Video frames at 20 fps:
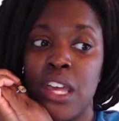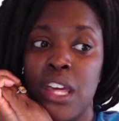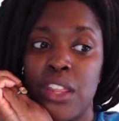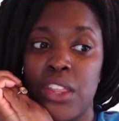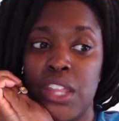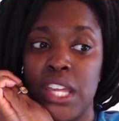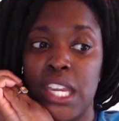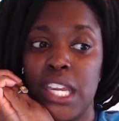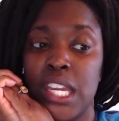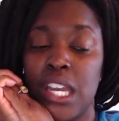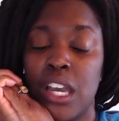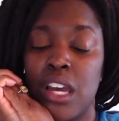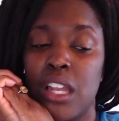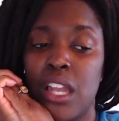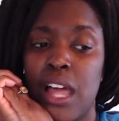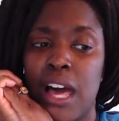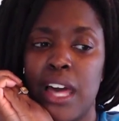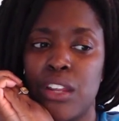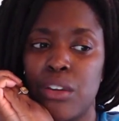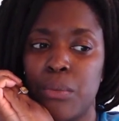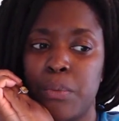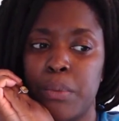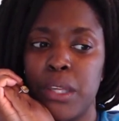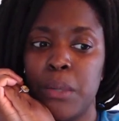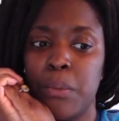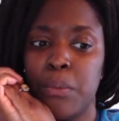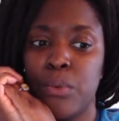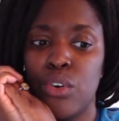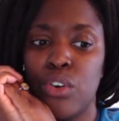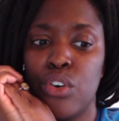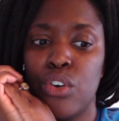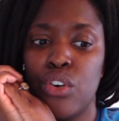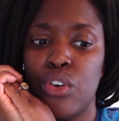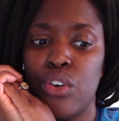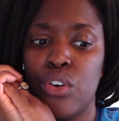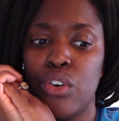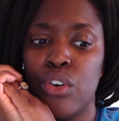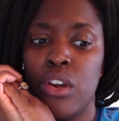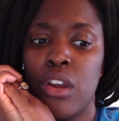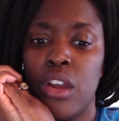thing. A lot of
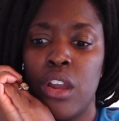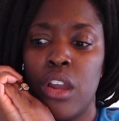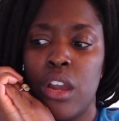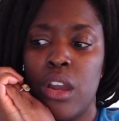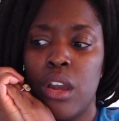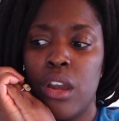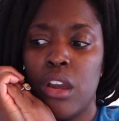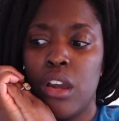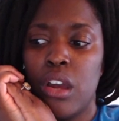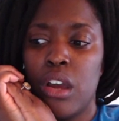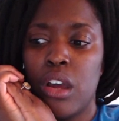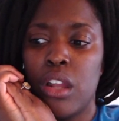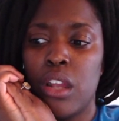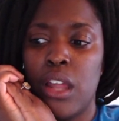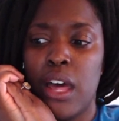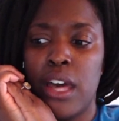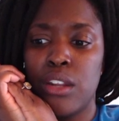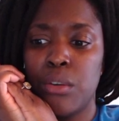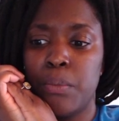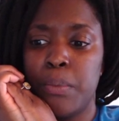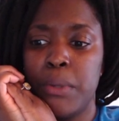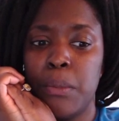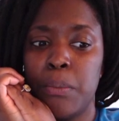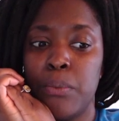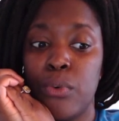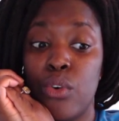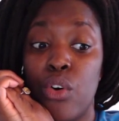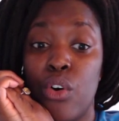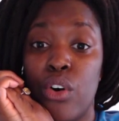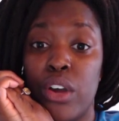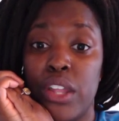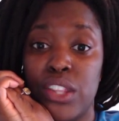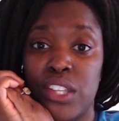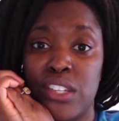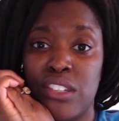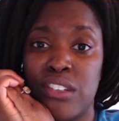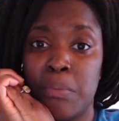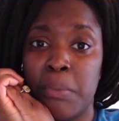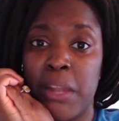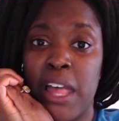people on
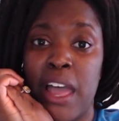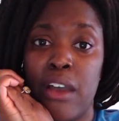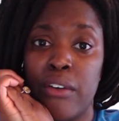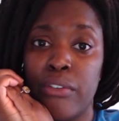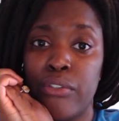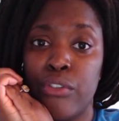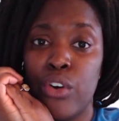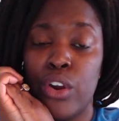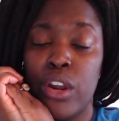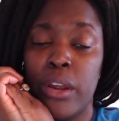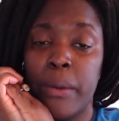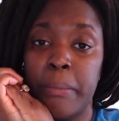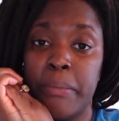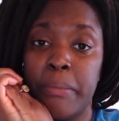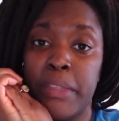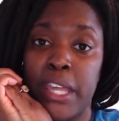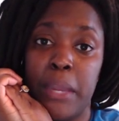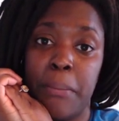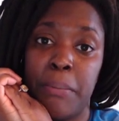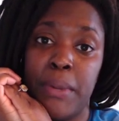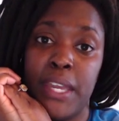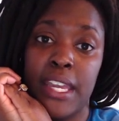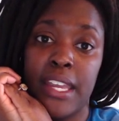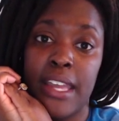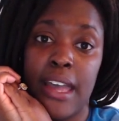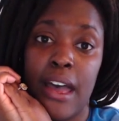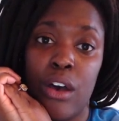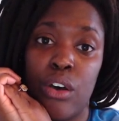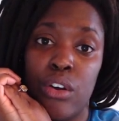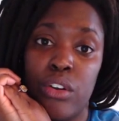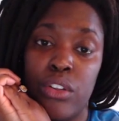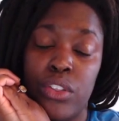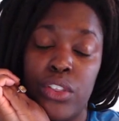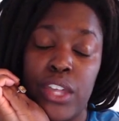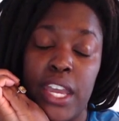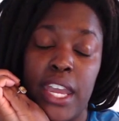this platform, they pimp out